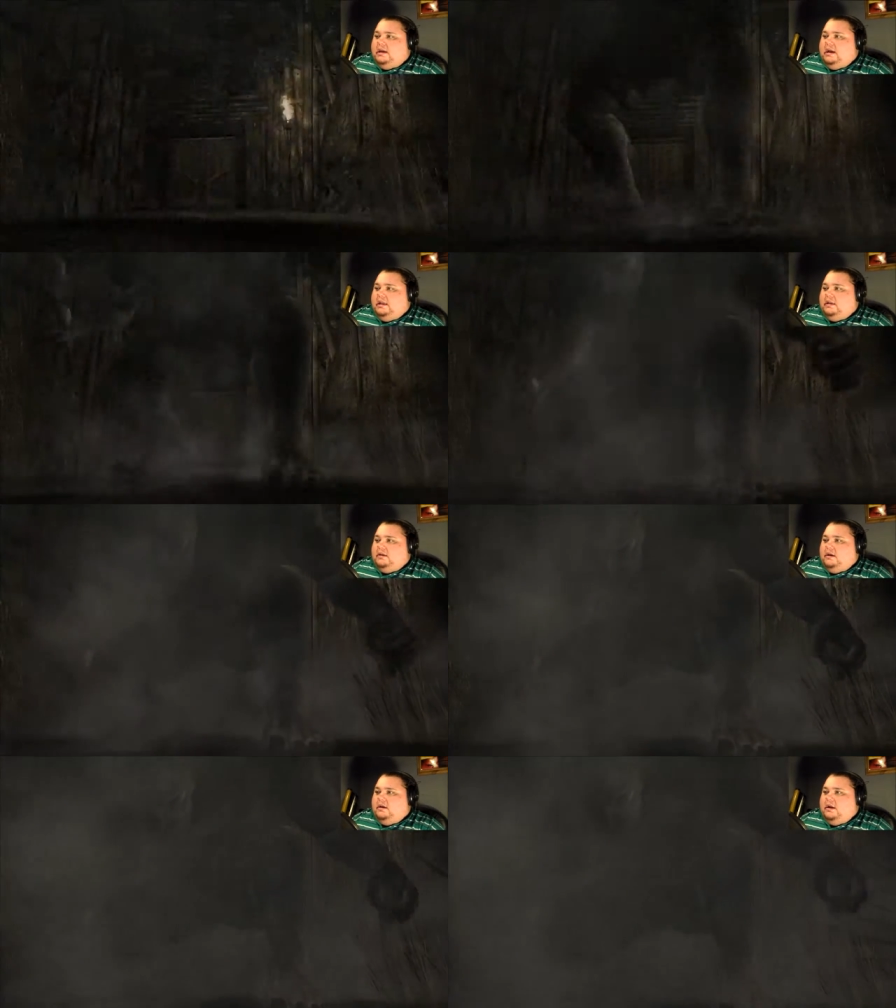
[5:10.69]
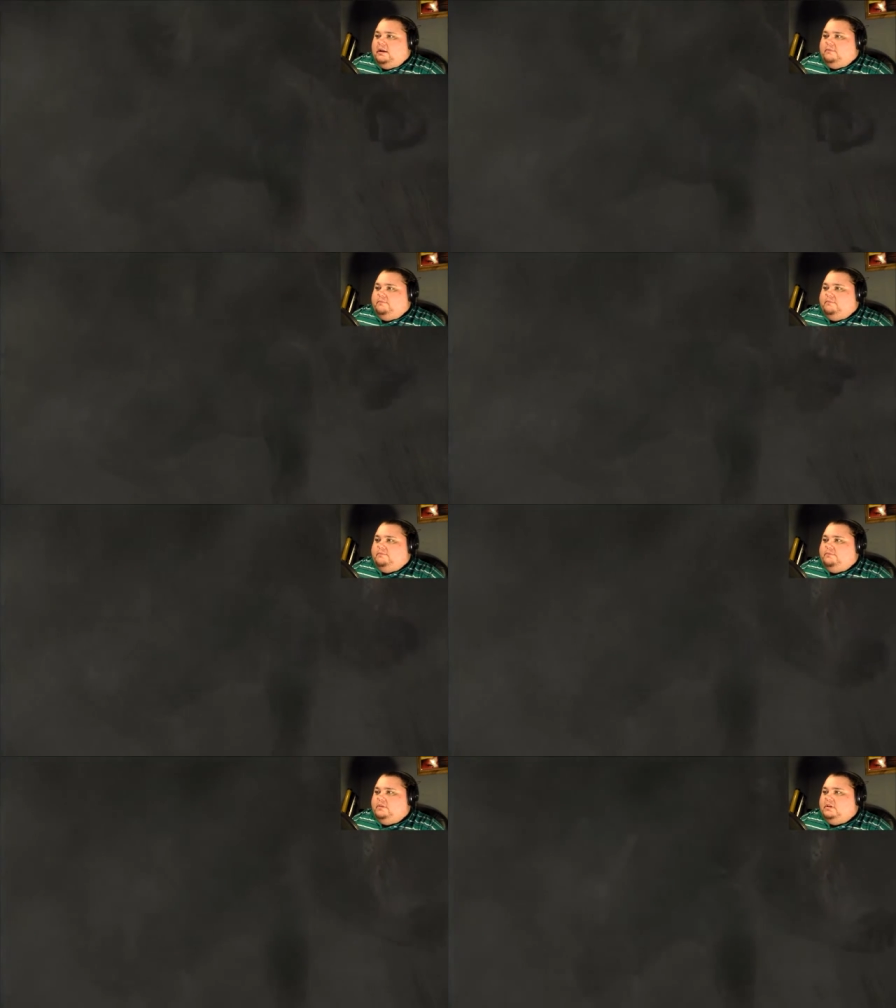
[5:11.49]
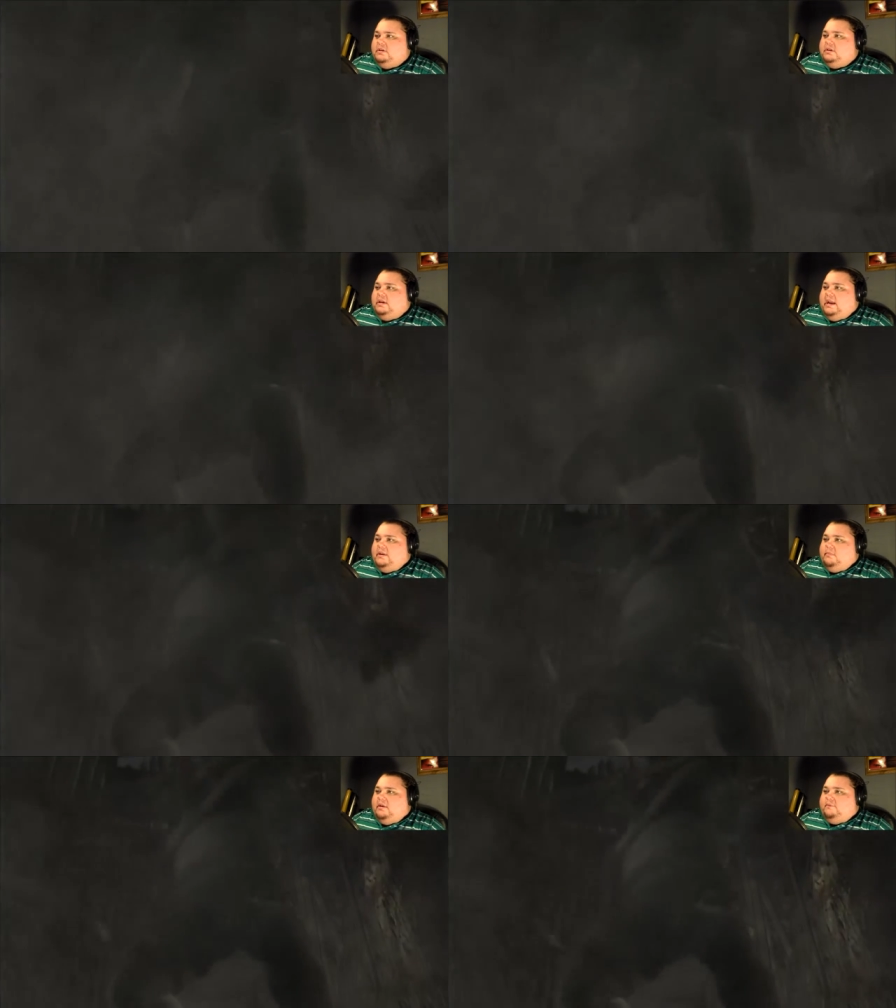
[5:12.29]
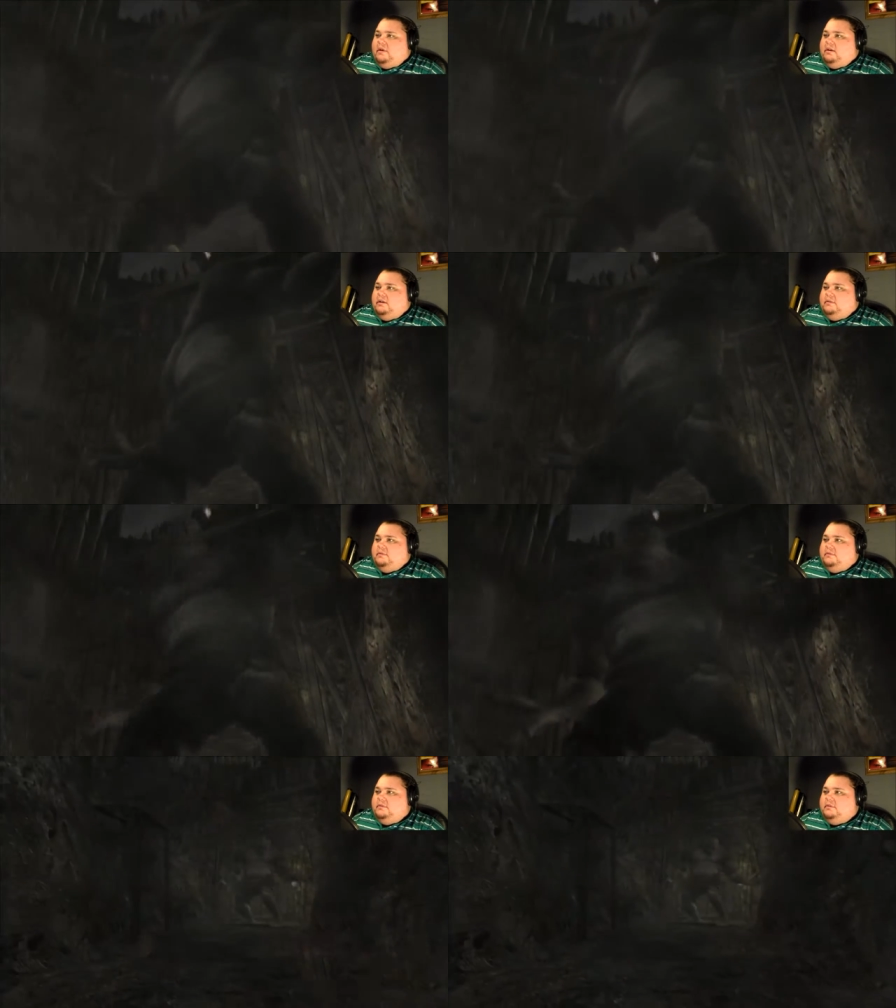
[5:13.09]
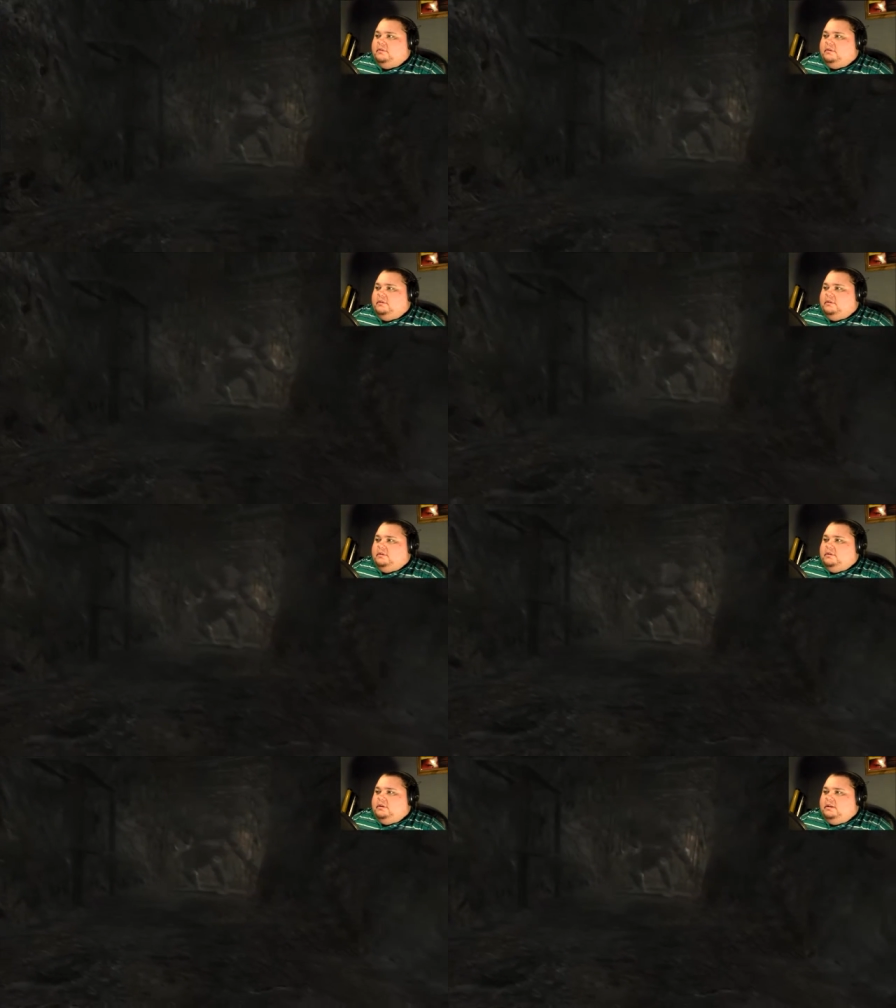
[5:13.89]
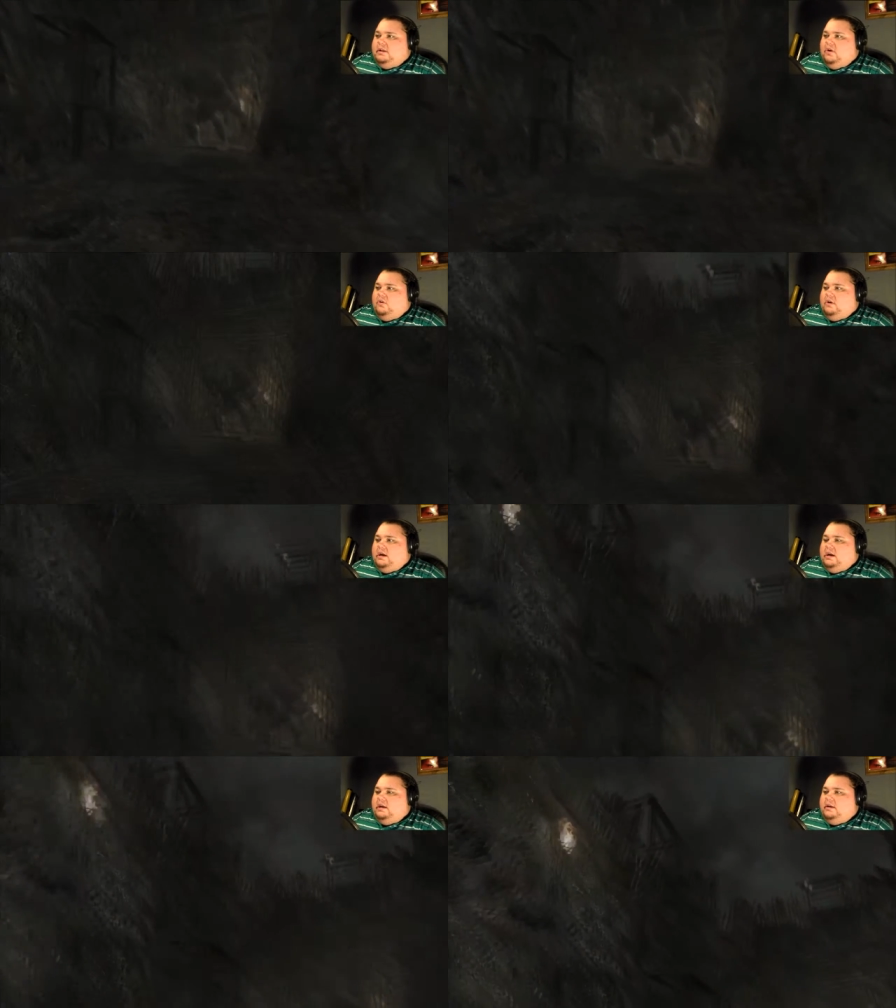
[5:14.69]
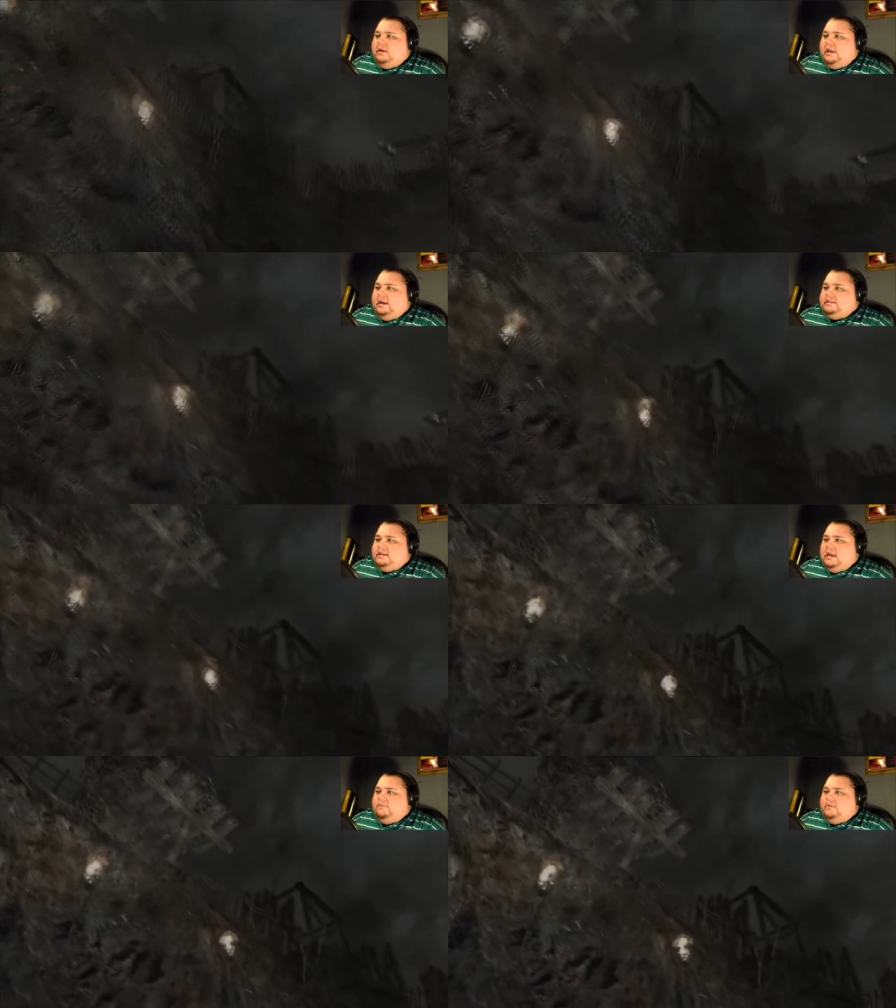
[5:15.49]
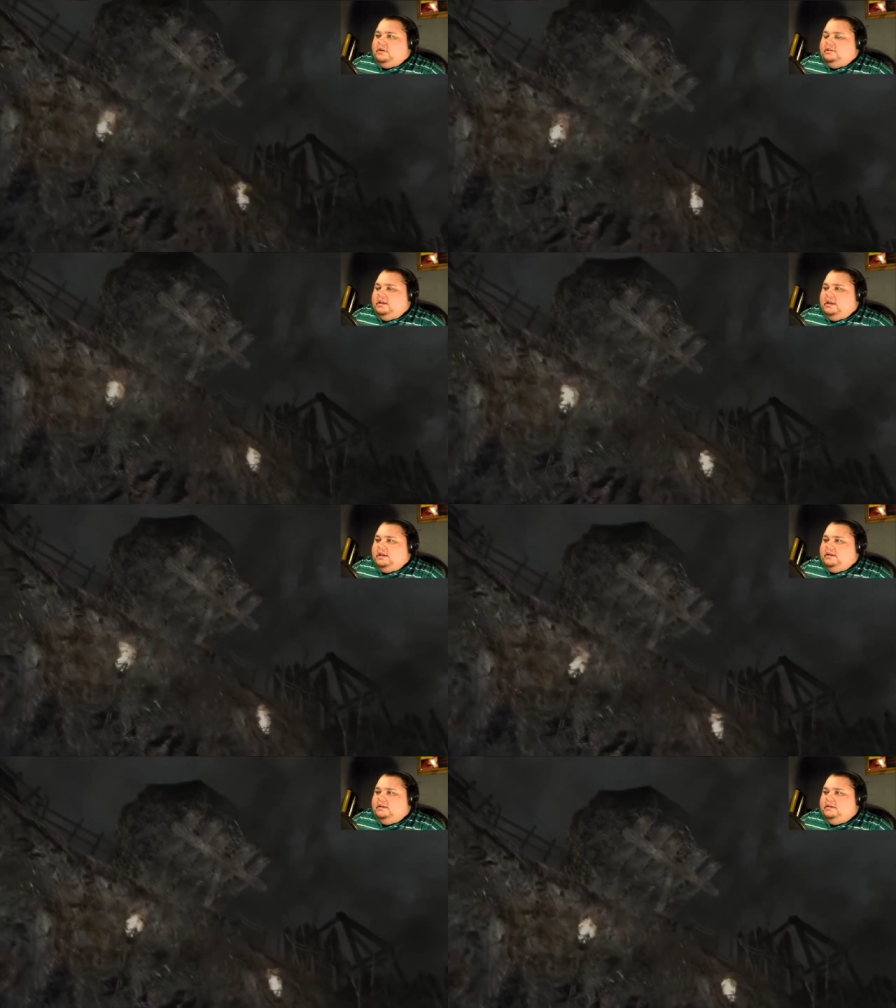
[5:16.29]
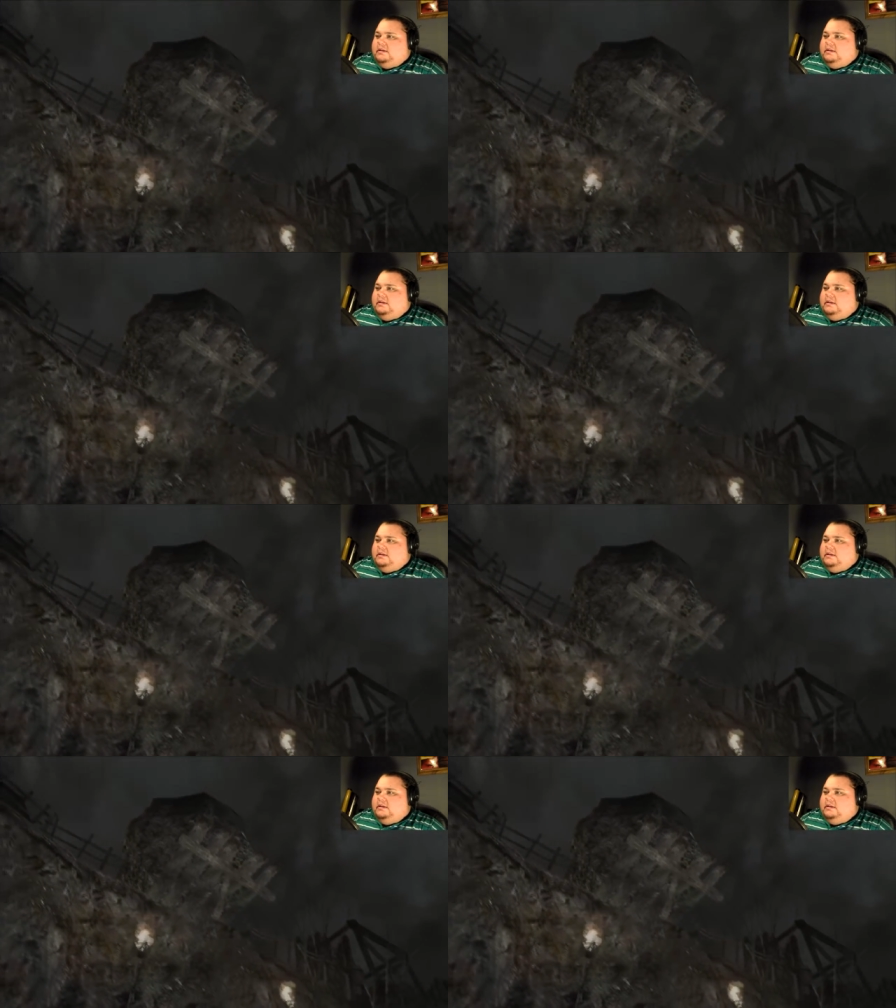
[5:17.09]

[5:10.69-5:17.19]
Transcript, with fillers: I, alright. Hey there, big fella. No, uh, I ain't got time for you today.